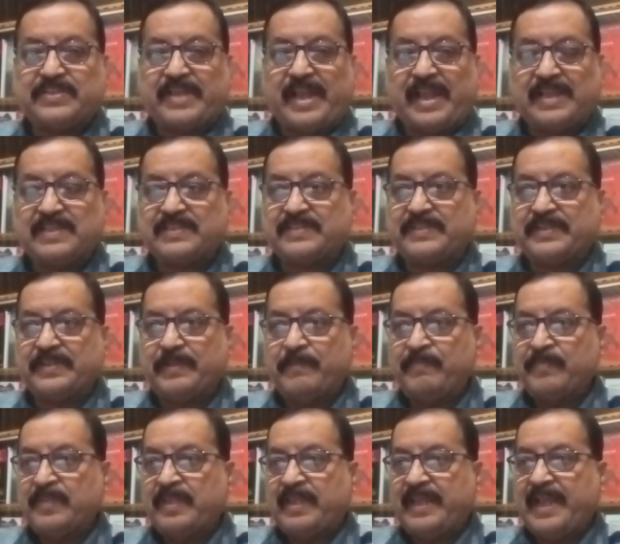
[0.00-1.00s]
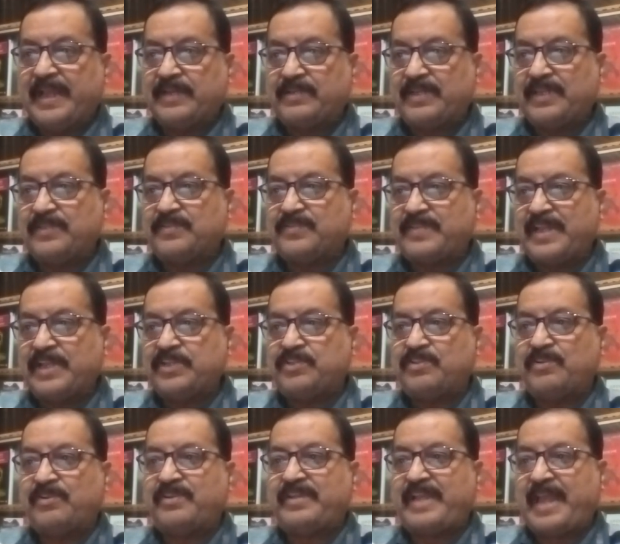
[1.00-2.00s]
as 18th
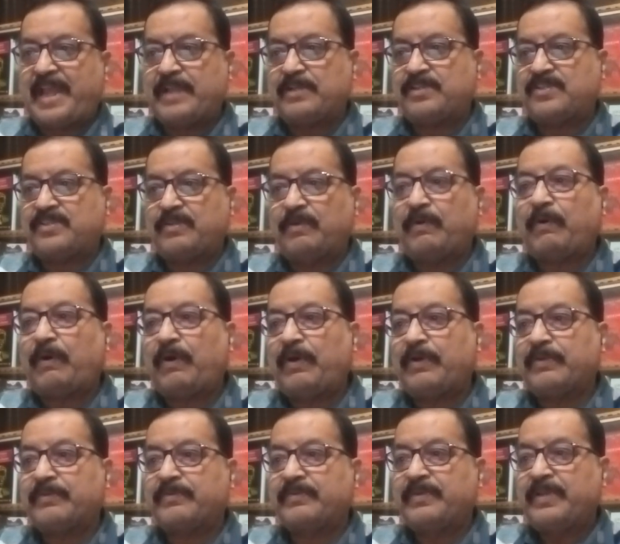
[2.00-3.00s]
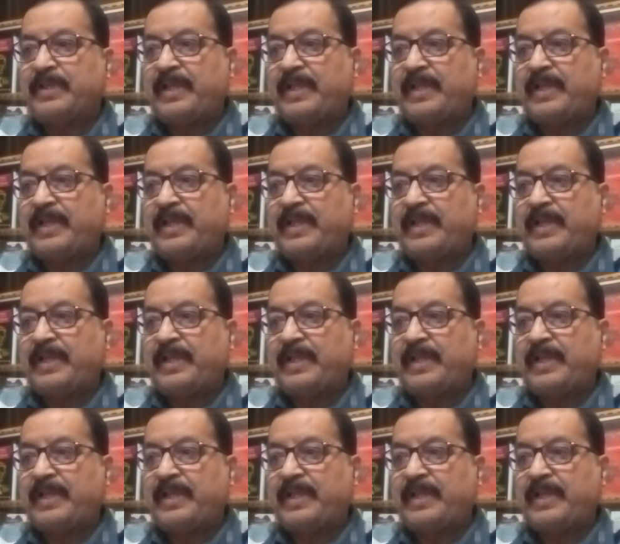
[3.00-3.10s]
century and so on,